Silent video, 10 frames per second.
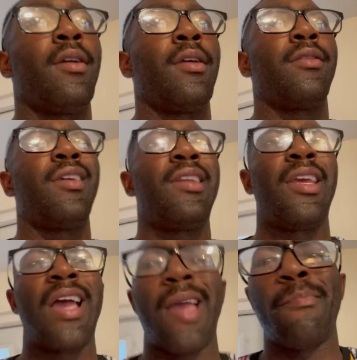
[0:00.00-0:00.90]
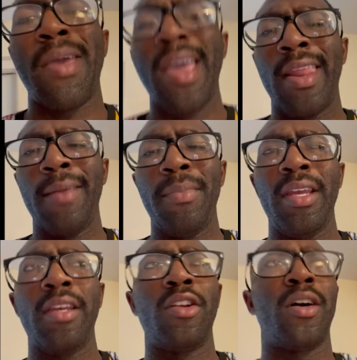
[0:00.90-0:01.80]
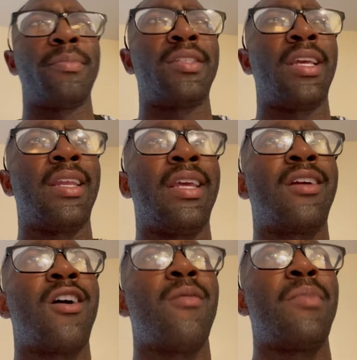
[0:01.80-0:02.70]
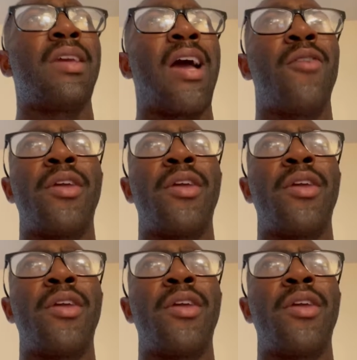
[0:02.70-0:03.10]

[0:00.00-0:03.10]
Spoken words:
Then they got mad at me, you know what I'm saying? They called me out.